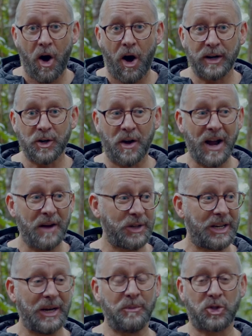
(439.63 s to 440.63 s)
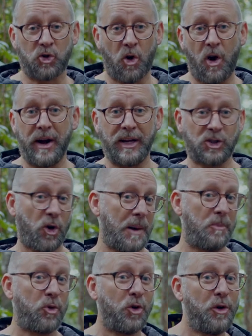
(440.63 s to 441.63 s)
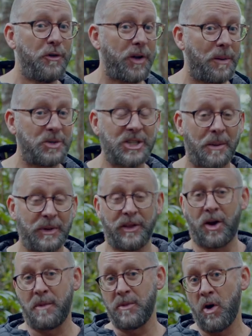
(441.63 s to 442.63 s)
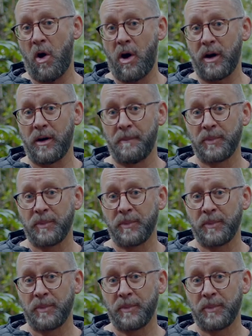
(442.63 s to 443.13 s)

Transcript: I don't have to keep trying and trying to prove that I'm something that I'm not,